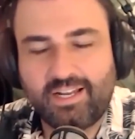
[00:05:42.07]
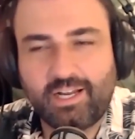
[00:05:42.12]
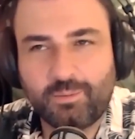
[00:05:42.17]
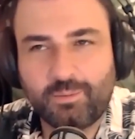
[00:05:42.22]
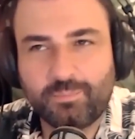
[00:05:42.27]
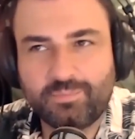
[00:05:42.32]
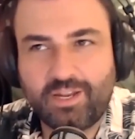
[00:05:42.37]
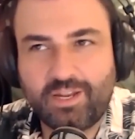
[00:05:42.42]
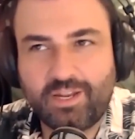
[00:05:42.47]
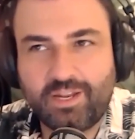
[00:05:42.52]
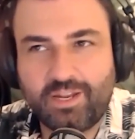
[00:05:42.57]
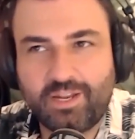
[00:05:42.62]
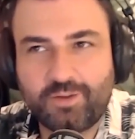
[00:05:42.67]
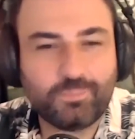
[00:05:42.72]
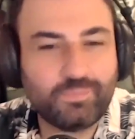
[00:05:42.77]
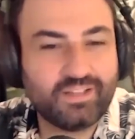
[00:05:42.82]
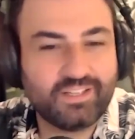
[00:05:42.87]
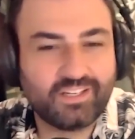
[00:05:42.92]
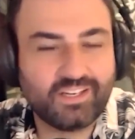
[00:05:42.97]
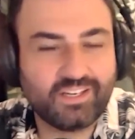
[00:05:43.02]
Never
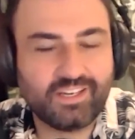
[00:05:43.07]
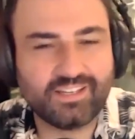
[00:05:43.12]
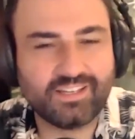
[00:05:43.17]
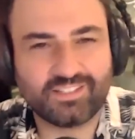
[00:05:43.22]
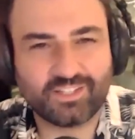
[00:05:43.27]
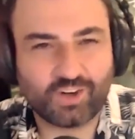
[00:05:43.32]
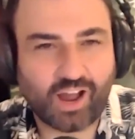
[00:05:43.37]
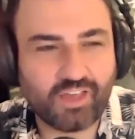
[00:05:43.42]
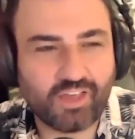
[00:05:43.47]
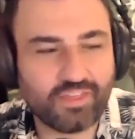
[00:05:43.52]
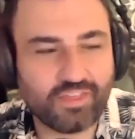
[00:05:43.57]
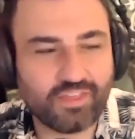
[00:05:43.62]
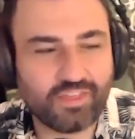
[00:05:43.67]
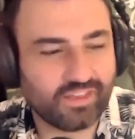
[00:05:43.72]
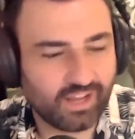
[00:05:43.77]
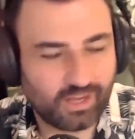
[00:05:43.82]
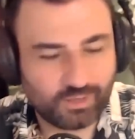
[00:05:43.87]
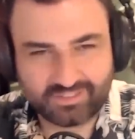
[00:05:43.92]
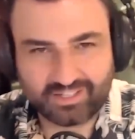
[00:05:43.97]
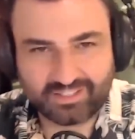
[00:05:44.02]
in a million years did I
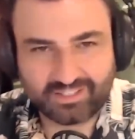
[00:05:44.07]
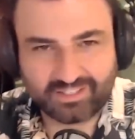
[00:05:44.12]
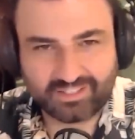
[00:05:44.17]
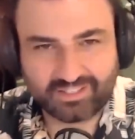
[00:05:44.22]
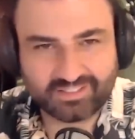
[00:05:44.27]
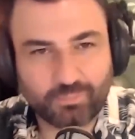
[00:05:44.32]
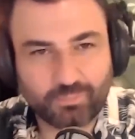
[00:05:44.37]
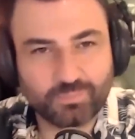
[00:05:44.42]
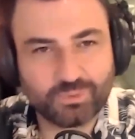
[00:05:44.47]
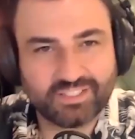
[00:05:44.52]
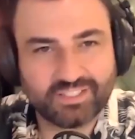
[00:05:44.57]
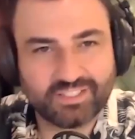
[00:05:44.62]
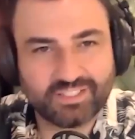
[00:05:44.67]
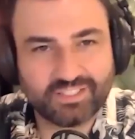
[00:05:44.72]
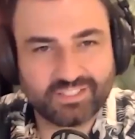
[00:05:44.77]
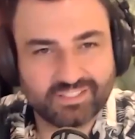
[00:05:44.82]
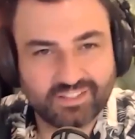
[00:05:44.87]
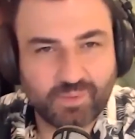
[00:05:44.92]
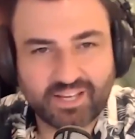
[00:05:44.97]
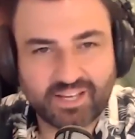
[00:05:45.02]
think I was going to stumble
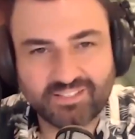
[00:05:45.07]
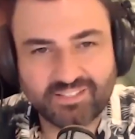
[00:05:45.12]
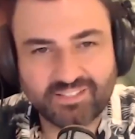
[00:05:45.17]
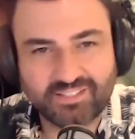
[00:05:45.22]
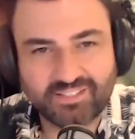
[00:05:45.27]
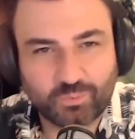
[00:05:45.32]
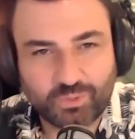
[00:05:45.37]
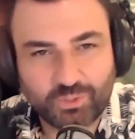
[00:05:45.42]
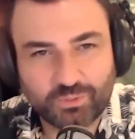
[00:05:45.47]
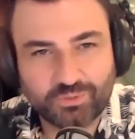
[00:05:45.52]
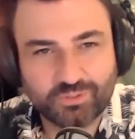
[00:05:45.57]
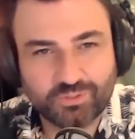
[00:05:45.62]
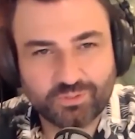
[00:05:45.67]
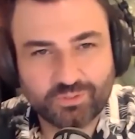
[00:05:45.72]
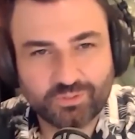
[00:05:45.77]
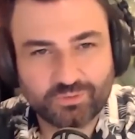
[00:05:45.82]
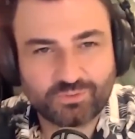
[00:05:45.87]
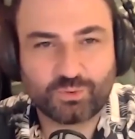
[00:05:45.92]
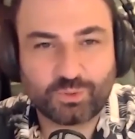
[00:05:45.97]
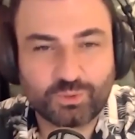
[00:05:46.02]
into this amazing world
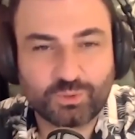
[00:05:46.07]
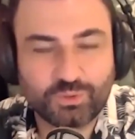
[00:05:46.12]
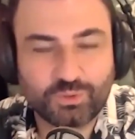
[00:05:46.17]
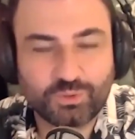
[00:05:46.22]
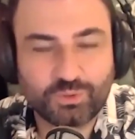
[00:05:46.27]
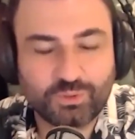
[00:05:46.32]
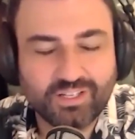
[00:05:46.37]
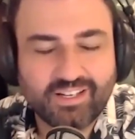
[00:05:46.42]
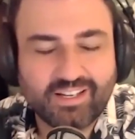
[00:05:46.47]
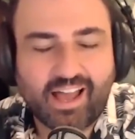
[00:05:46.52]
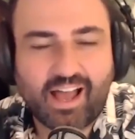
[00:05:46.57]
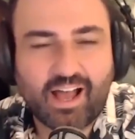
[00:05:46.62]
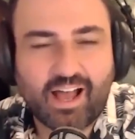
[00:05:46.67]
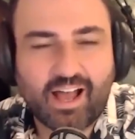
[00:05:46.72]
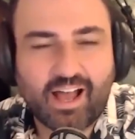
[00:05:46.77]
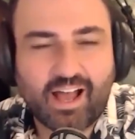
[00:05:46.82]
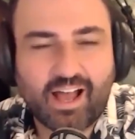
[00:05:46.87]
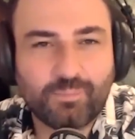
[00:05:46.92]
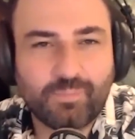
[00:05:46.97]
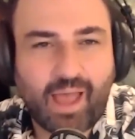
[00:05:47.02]
of soil
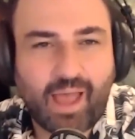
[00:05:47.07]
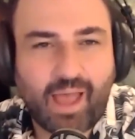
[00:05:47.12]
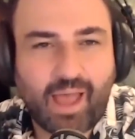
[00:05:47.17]
and